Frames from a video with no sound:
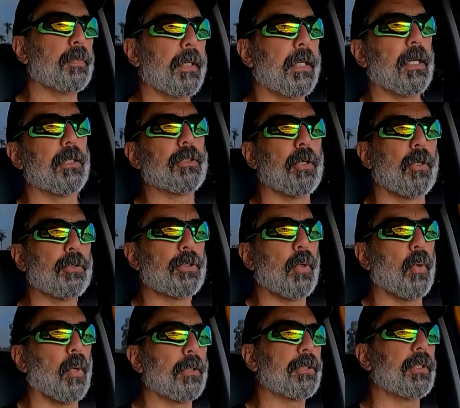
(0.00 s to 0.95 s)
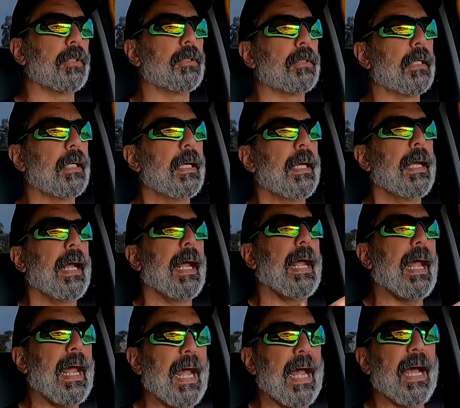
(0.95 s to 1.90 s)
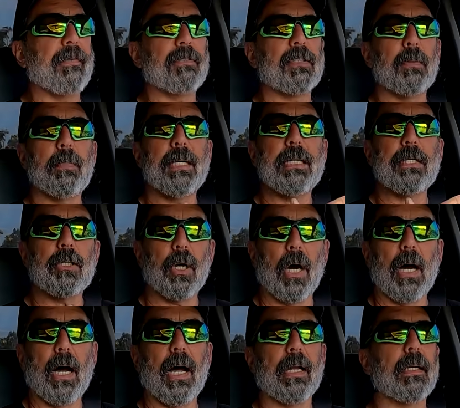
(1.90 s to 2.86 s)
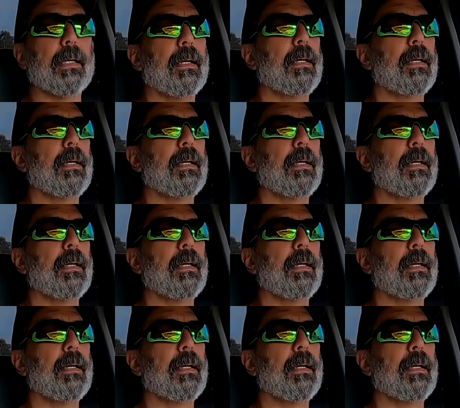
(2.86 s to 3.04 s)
because those courses have to be taught